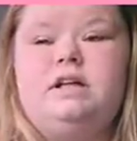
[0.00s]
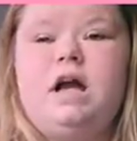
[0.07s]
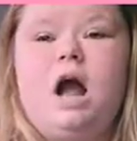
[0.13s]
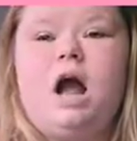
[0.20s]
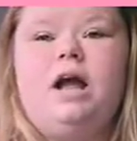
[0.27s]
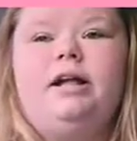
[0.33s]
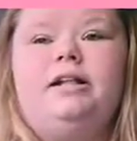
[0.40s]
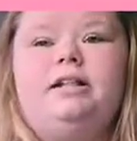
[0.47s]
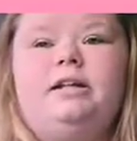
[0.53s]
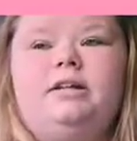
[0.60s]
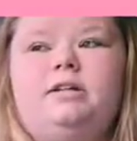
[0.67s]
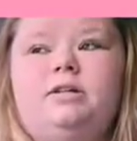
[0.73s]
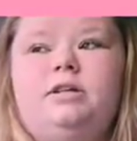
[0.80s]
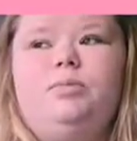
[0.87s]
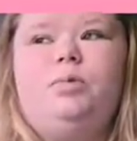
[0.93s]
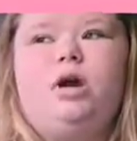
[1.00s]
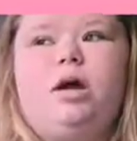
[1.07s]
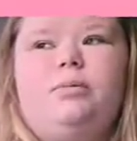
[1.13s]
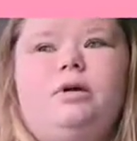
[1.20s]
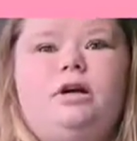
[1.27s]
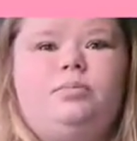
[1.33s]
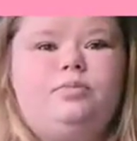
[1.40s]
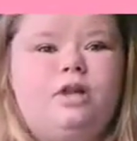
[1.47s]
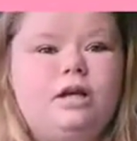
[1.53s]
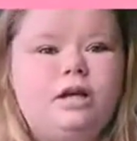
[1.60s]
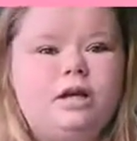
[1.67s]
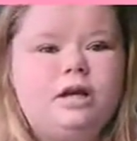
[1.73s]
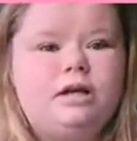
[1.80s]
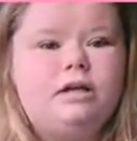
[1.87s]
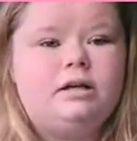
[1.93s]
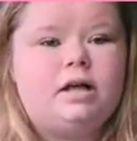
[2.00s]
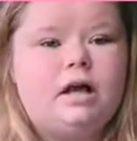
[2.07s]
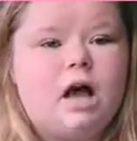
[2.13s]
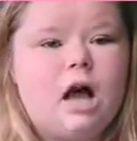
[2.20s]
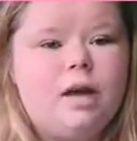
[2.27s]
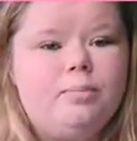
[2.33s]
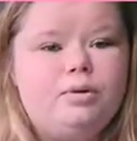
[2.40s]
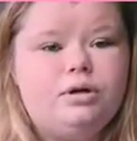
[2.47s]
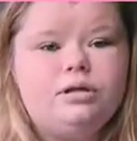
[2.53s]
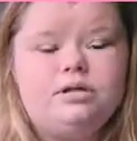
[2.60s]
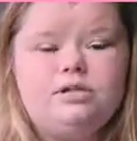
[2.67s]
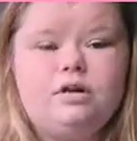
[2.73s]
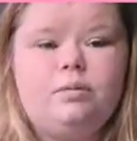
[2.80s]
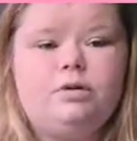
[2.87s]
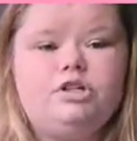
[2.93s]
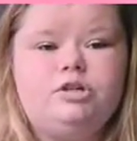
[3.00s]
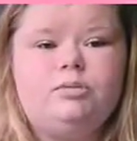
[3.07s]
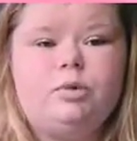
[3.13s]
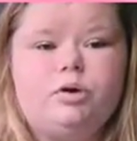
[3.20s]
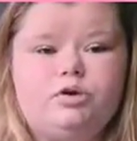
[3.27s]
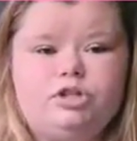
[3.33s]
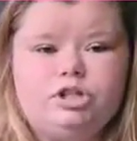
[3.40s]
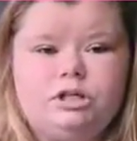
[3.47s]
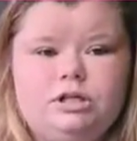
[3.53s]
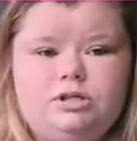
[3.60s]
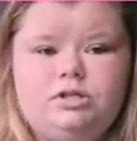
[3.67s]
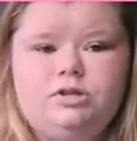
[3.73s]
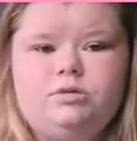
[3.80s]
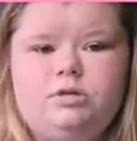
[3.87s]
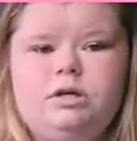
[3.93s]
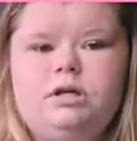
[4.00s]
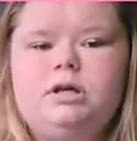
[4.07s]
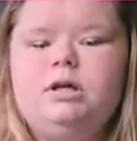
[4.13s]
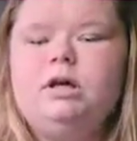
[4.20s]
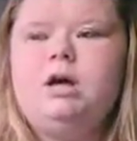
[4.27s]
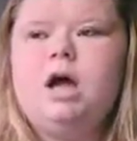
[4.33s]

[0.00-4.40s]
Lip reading: Like, I literally, when I went up there and I put so much emotion into it,